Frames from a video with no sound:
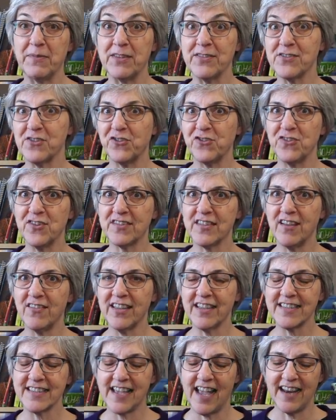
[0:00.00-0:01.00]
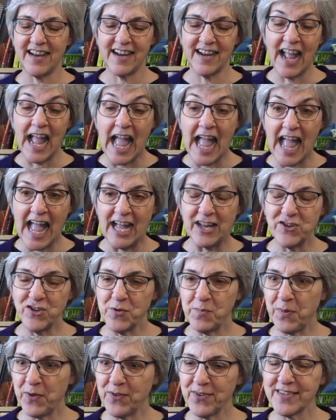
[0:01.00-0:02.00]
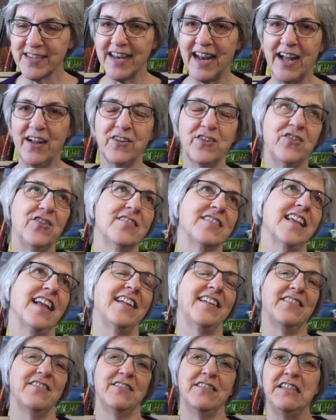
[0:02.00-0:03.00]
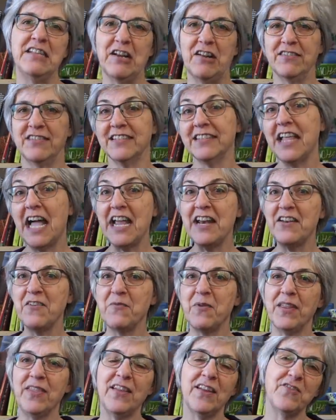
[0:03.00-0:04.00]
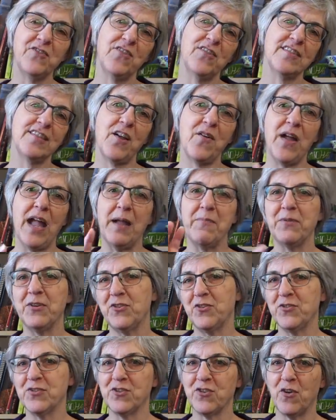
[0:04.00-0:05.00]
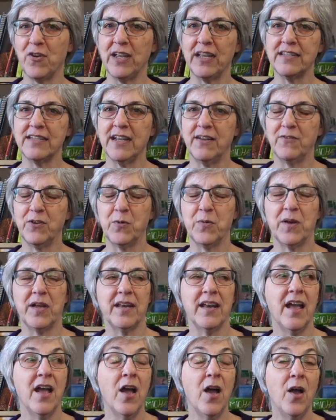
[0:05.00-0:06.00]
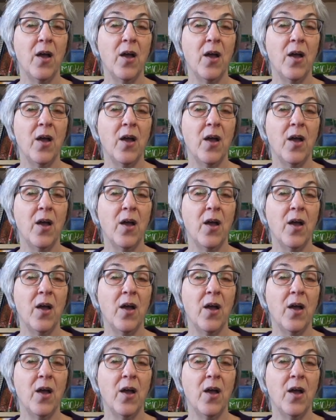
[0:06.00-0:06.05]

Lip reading: And so she's all excited, and she pulls it out, and she's like, you know, delighted with it, and she's so happy, and she's showing it to everyone.